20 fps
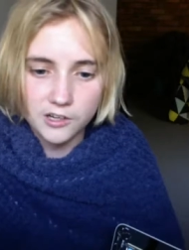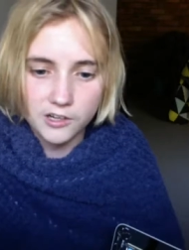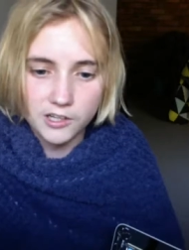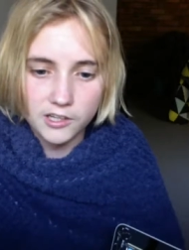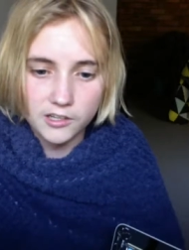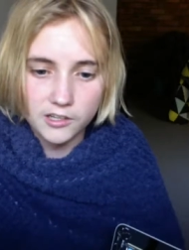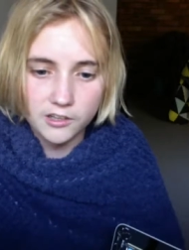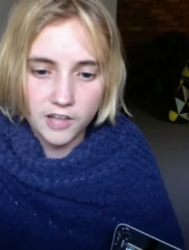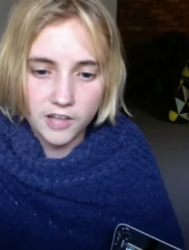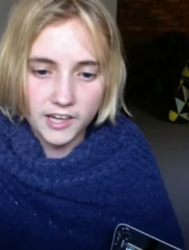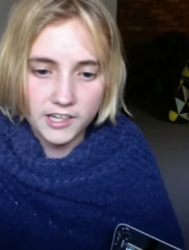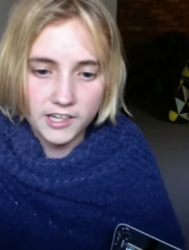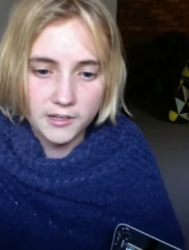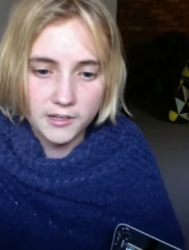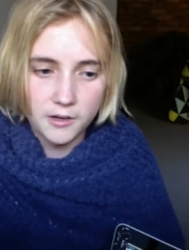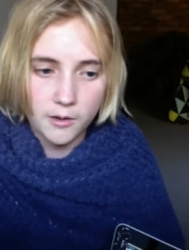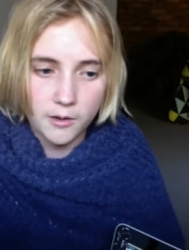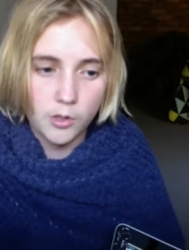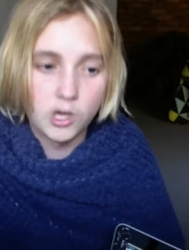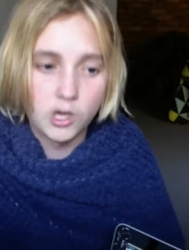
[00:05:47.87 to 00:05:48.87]
Like,
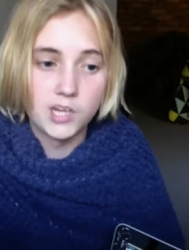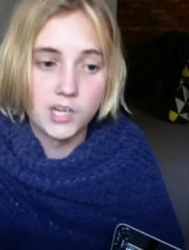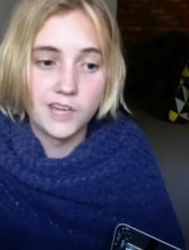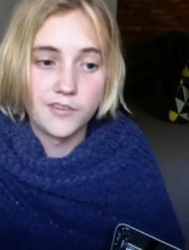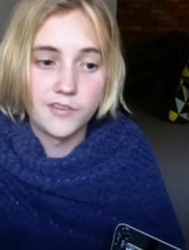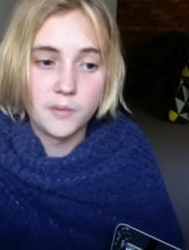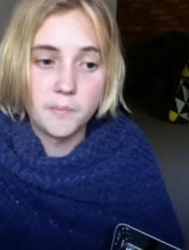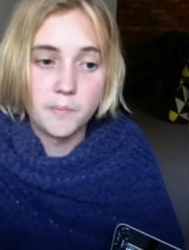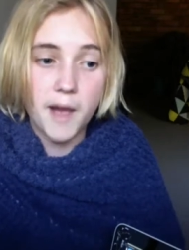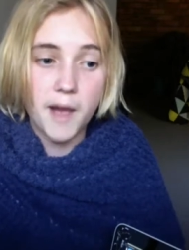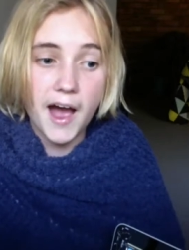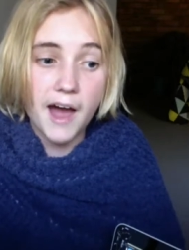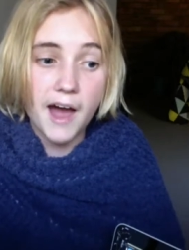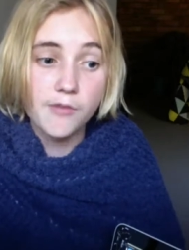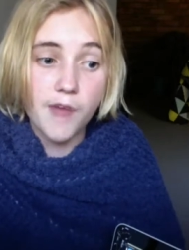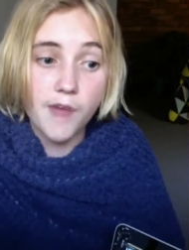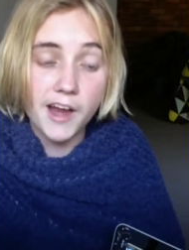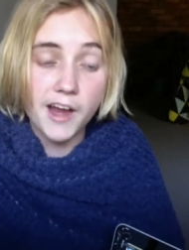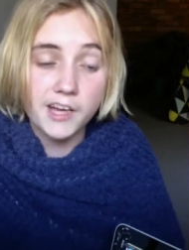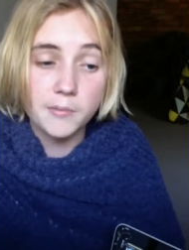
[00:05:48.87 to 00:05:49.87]
I'm not gonna give it a bad
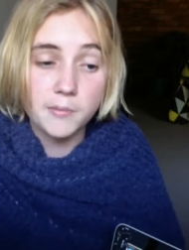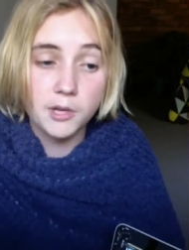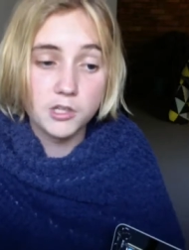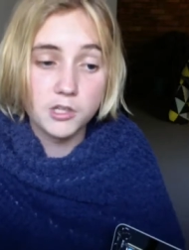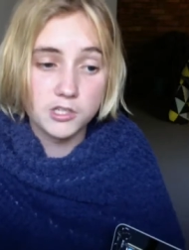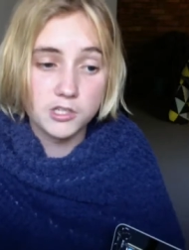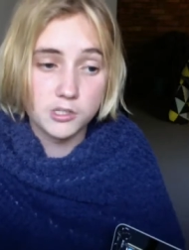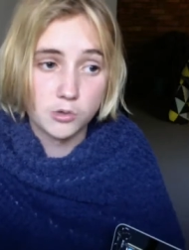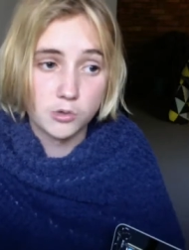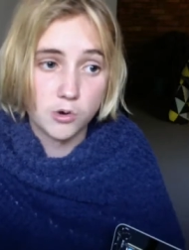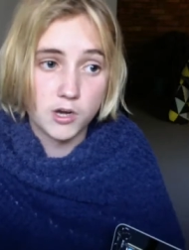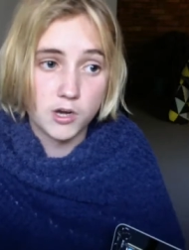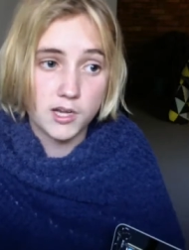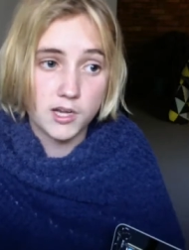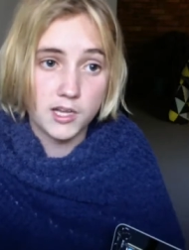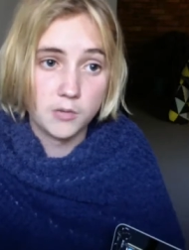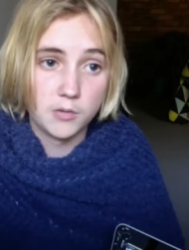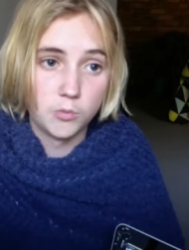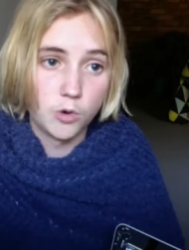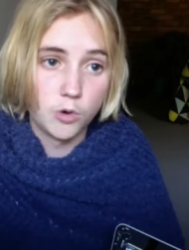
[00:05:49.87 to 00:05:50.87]
rating because
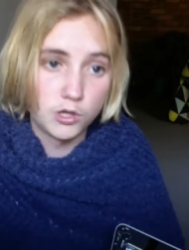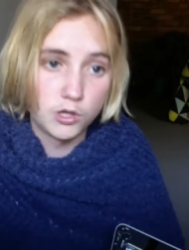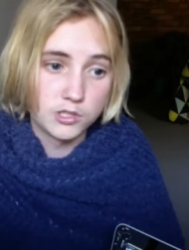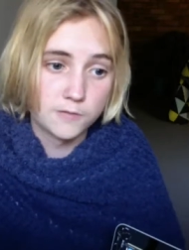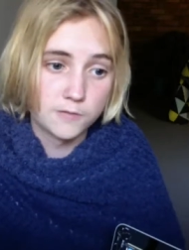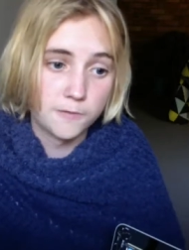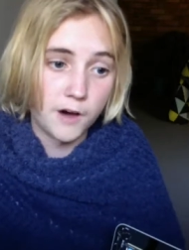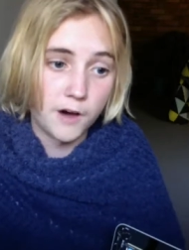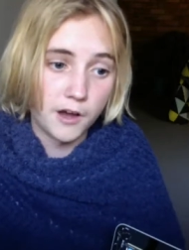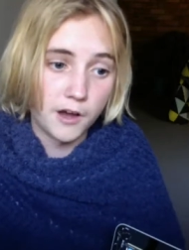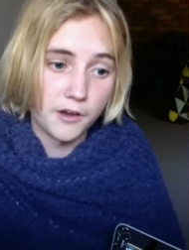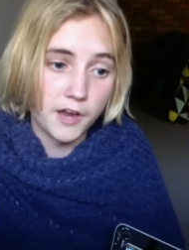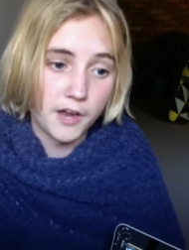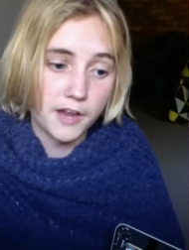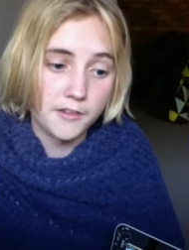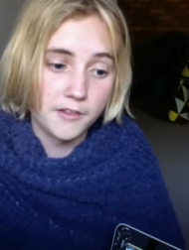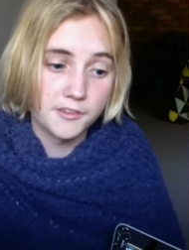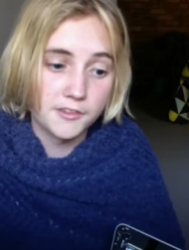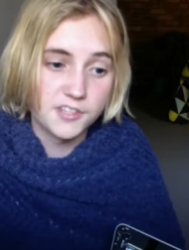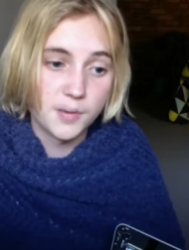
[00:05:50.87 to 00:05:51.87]
it was fun,
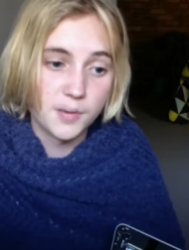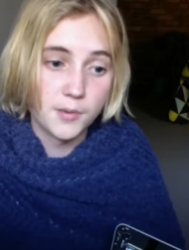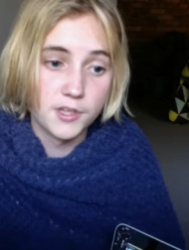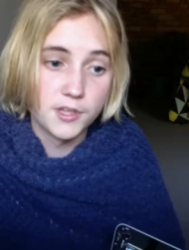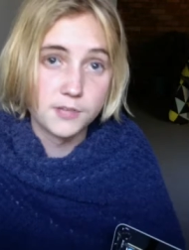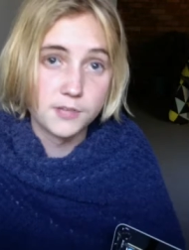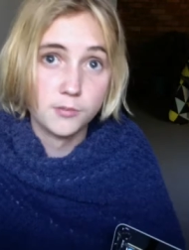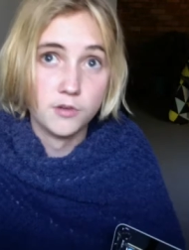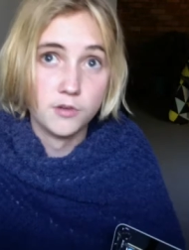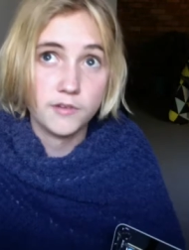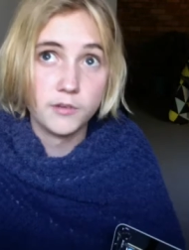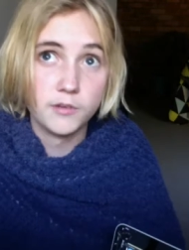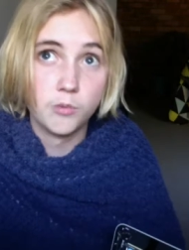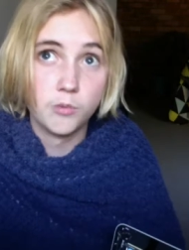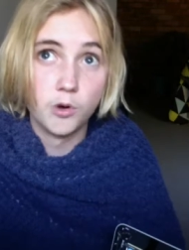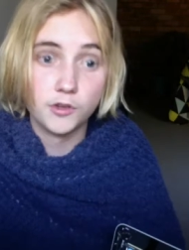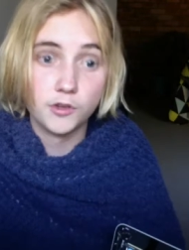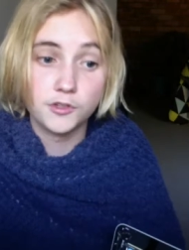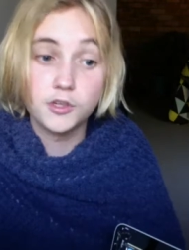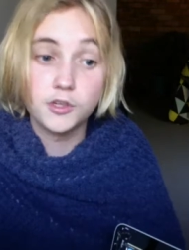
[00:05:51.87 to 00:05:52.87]
and some of this movie
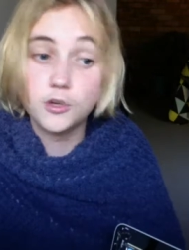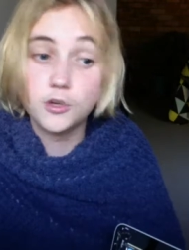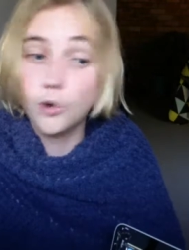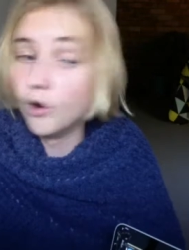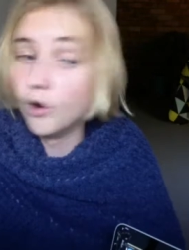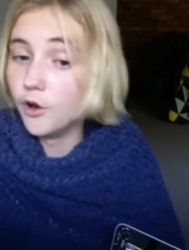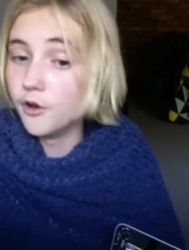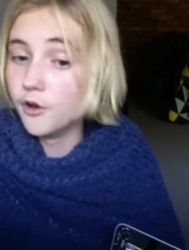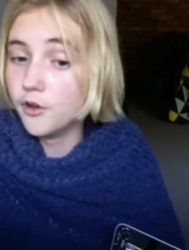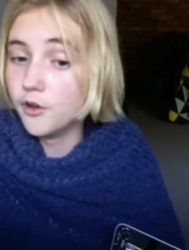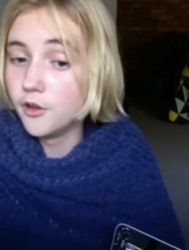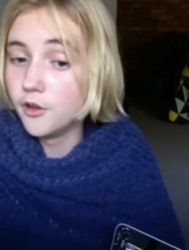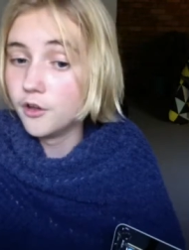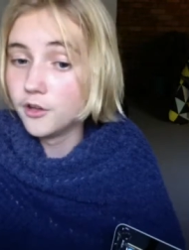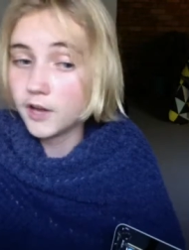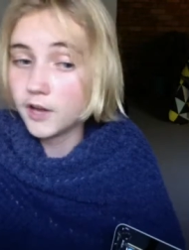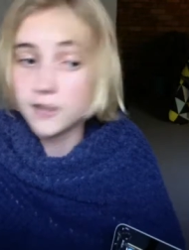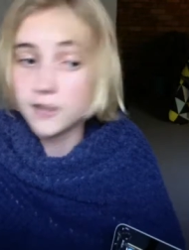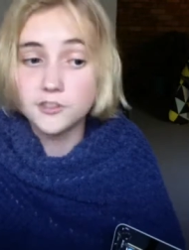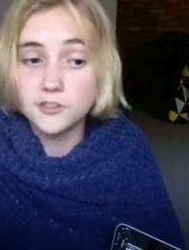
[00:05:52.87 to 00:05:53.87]
was good,
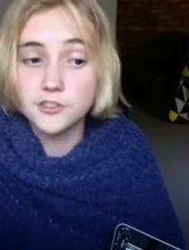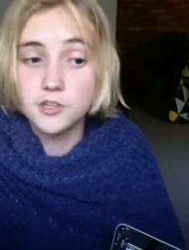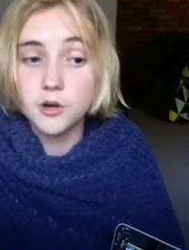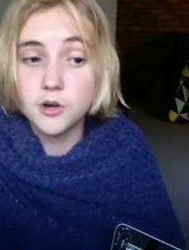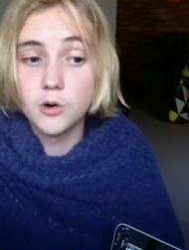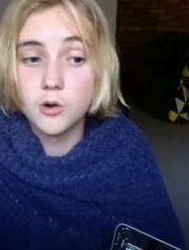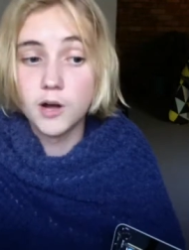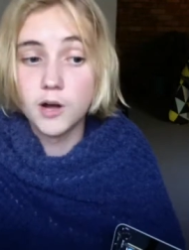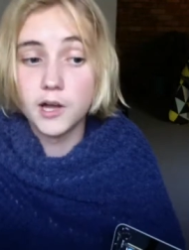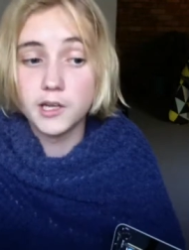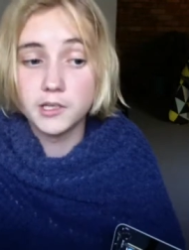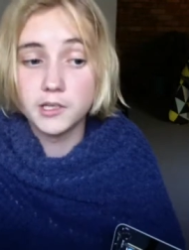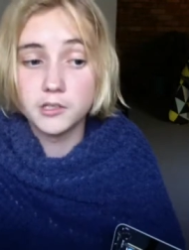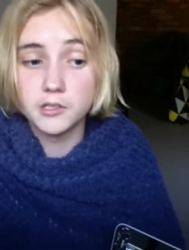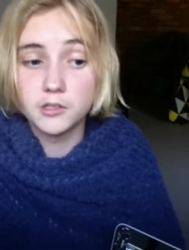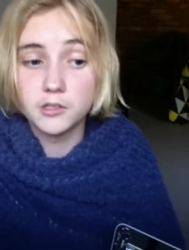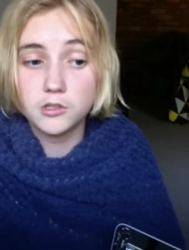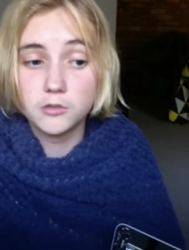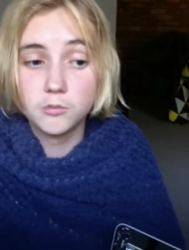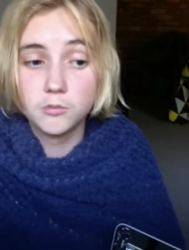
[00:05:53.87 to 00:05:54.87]
and it's still a
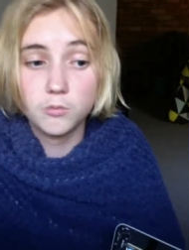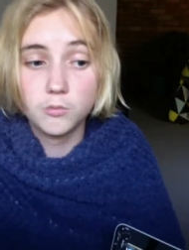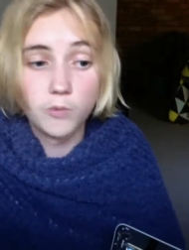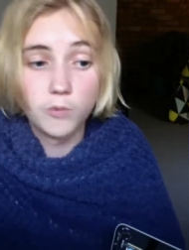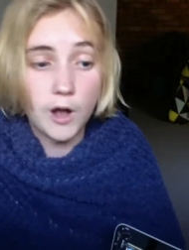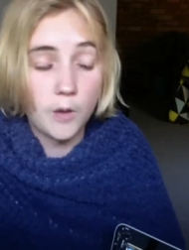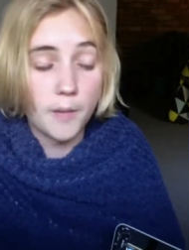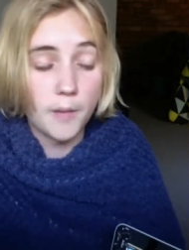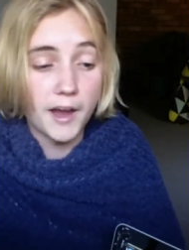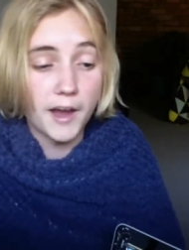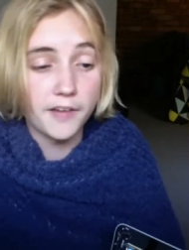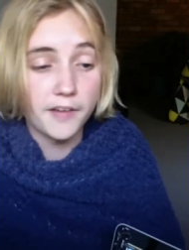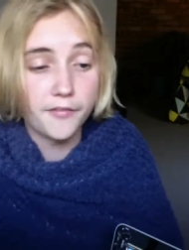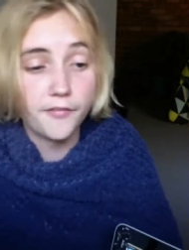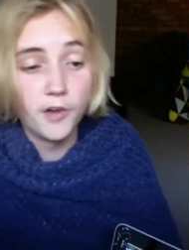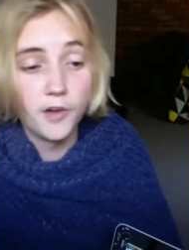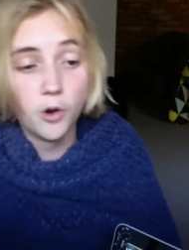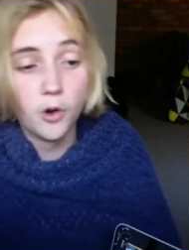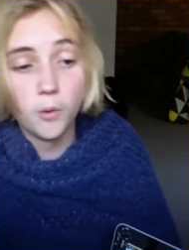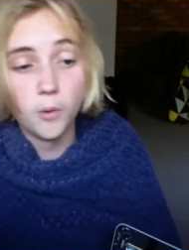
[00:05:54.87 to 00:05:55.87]
well-made
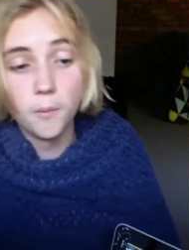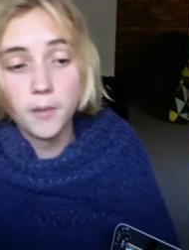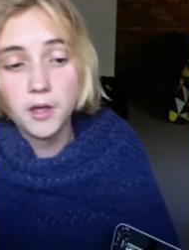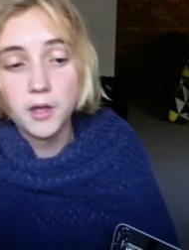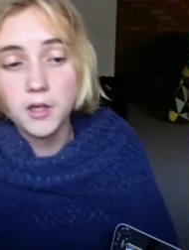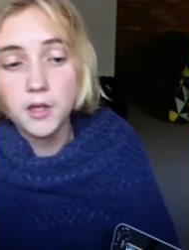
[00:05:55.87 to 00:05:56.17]
film,